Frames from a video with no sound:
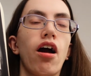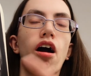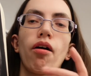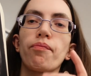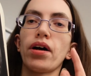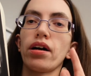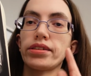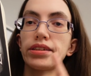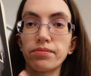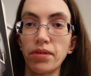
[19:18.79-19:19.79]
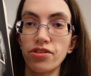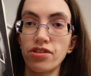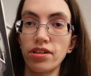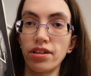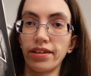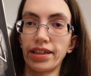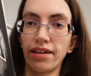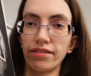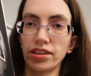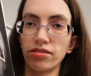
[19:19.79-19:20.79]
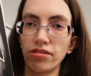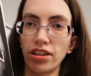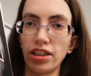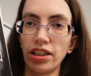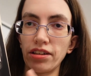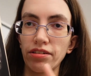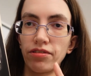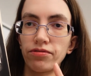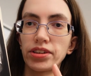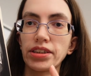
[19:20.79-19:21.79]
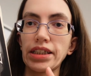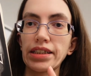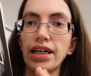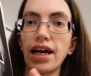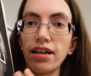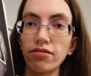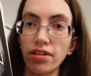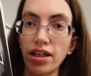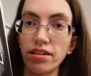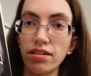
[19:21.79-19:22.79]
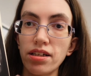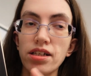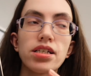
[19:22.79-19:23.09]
I did mention another character earlier of Dick Halloran.